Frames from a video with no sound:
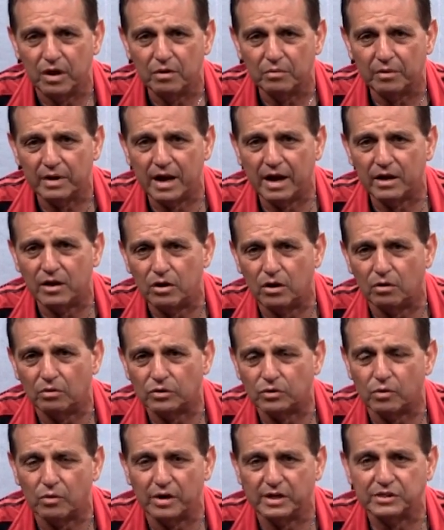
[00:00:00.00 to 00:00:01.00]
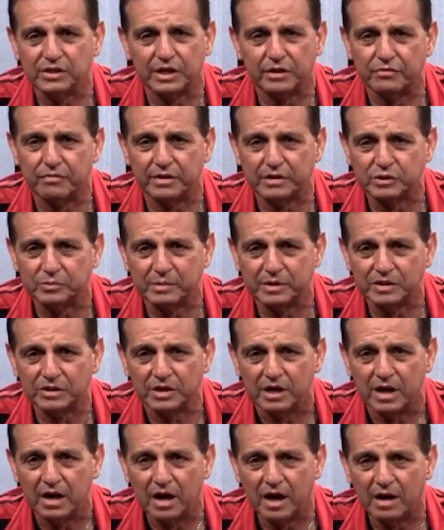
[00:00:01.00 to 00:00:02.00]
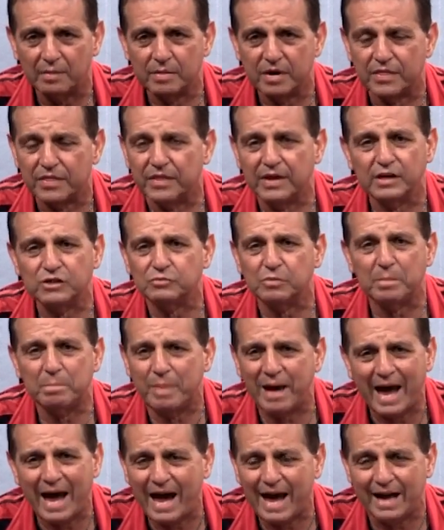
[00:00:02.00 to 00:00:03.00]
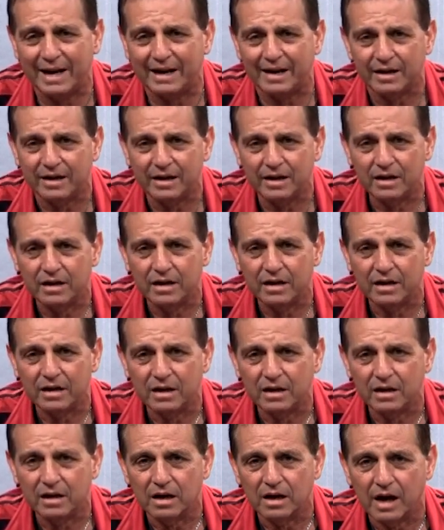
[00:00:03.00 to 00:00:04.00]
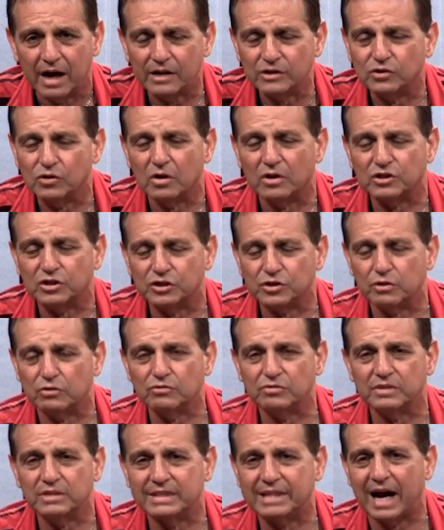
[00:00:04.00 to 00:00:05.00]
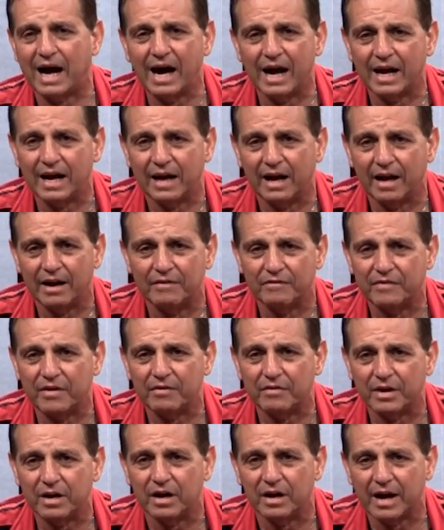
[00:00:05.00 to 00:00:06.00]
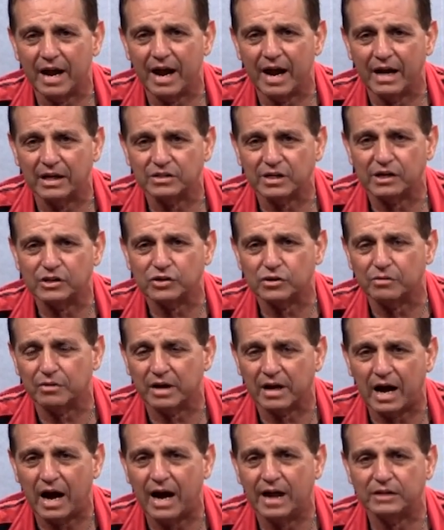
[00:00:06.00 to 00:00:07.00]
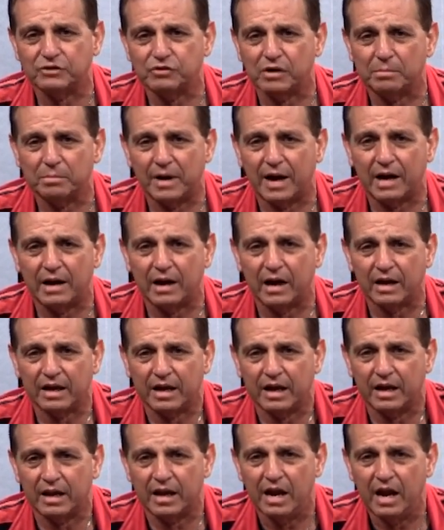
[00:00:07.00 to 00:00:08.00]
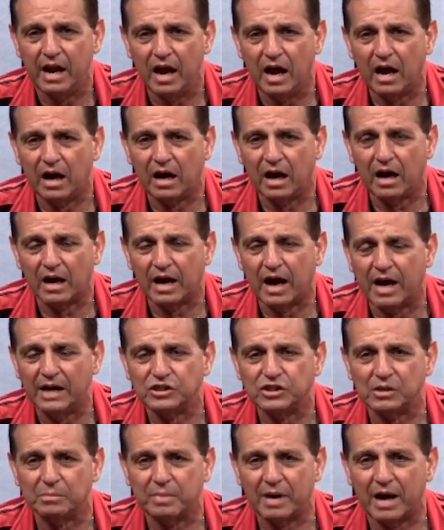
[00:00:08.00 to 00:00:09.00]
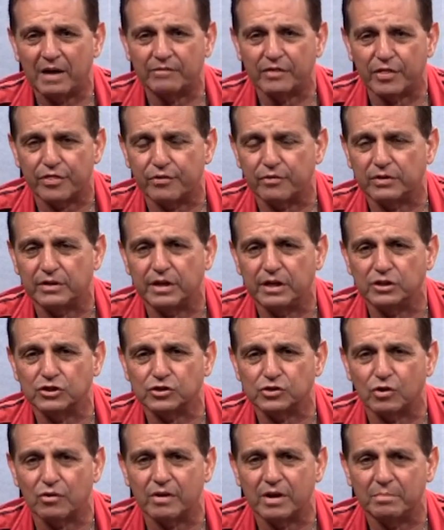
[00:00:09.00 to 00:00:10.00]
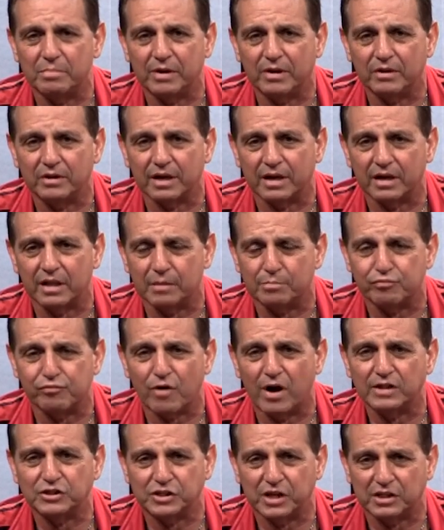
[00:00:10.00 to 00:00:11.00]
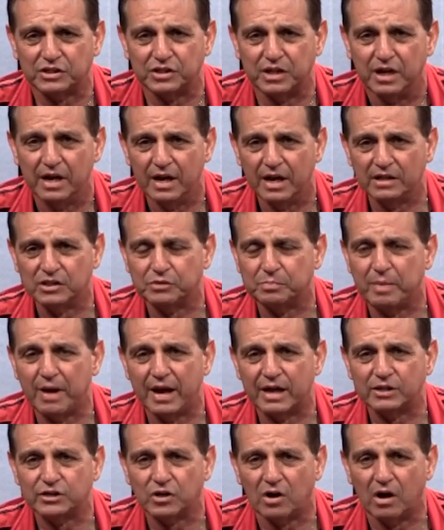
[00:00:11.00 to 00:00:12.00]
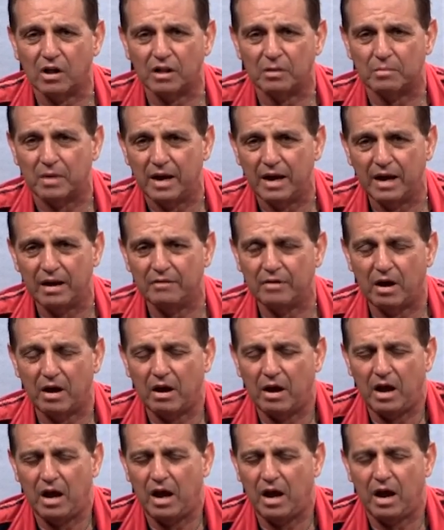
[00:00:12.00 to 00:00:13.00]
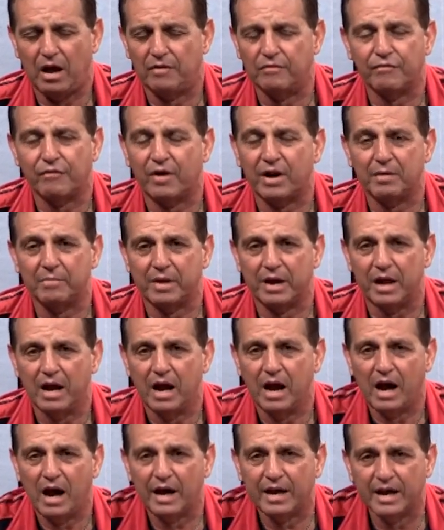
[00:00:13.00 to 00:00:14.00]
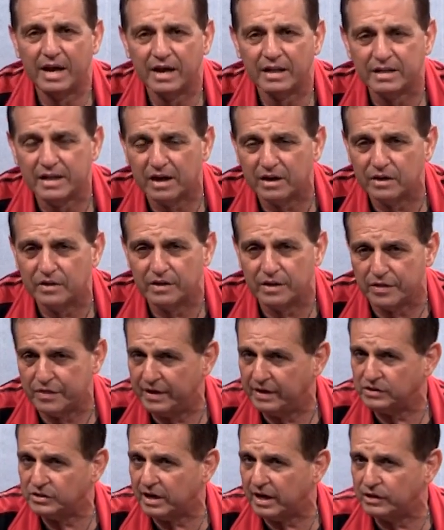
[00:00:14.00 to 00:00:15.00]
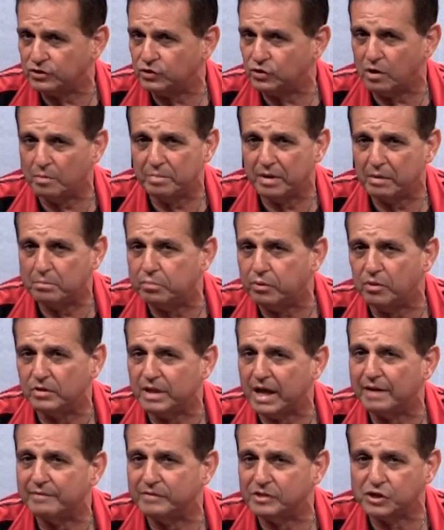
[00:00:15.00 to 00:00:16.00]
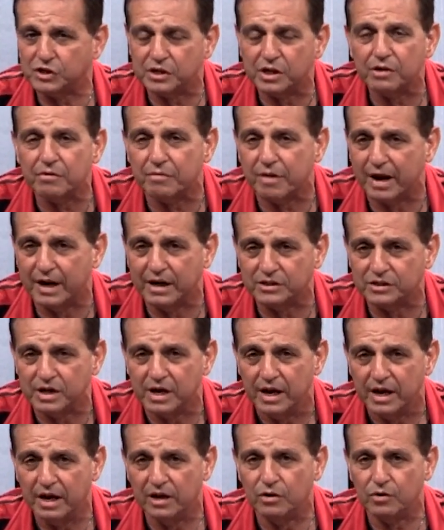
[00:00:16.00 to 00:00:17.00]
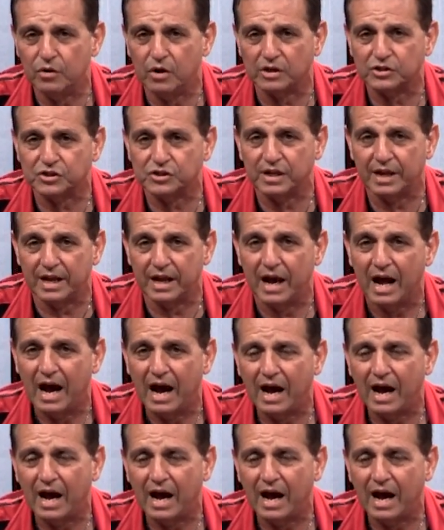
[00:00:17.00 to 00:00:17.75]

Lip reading: We had no toys at Christmas. I mean, things were bad. I saw children die at a very young age. I saw a guy jump out of a guy jump out of a 13-story building in the projects in Spanish Harlem in front of me. I can't tell you the things that I saw being pulled out of incinerators in New York City.